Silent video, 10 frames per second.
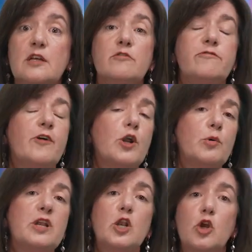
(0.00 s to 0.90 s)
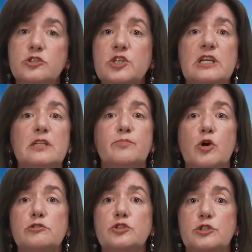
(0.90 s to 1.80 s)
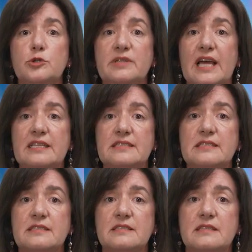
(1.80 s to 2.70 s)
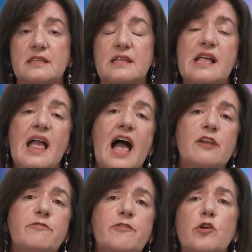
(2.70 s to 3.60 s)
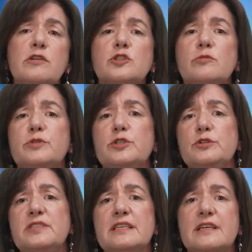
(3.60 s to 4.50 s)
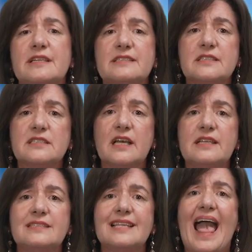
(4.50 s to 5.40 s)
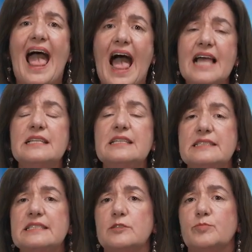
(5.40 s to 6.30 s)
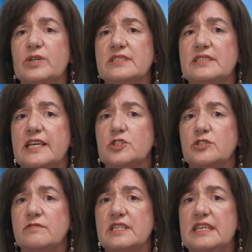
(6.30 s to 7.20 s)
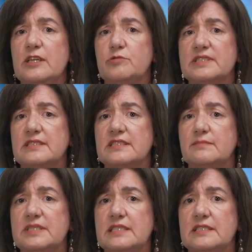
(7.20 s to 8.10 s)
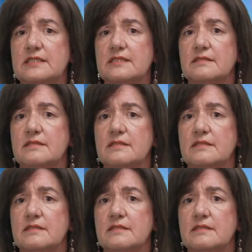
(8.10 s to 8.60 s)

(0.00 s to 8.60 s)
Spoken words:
follow a logical approach to your analysis, and focus on producing a concise, analytical presentation of the key risks and mitigants.